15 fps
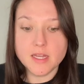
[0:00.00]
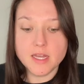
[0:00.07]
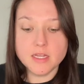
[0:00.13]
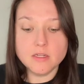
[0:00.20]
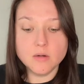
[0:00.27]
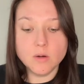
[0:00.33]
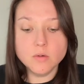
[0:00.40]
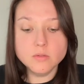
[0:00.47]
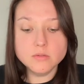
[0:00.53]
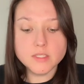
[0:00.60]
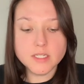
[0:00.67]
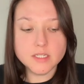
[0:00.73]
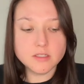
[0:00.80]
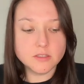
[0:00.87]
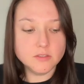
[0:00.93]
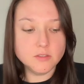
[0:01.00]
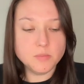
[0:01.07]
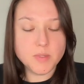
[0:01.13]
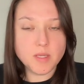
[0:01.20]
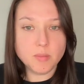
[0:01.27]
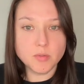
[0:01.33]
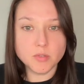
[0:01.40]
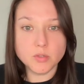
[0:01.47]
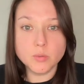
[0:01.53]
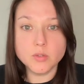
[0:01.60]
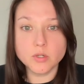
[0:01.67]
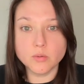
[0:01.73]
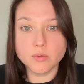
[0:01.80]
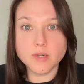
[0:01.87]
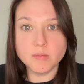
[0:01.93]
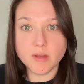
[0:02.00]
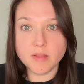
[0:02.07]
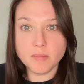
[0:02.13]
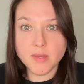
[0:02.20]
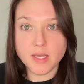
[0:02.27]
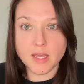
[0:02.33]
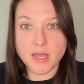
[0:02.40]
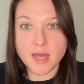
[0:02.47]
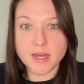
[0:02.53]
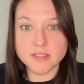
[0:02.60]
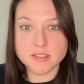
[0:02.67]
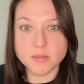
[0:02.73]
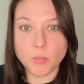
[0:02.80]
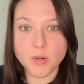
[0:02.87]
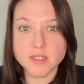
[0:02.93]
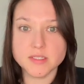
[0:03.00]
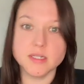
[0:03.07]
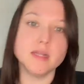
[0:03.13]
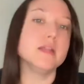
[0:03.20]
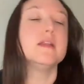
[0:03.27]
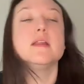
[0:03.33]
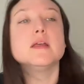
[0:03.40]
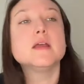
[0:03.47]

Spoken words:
and only include people who agree with me as the president,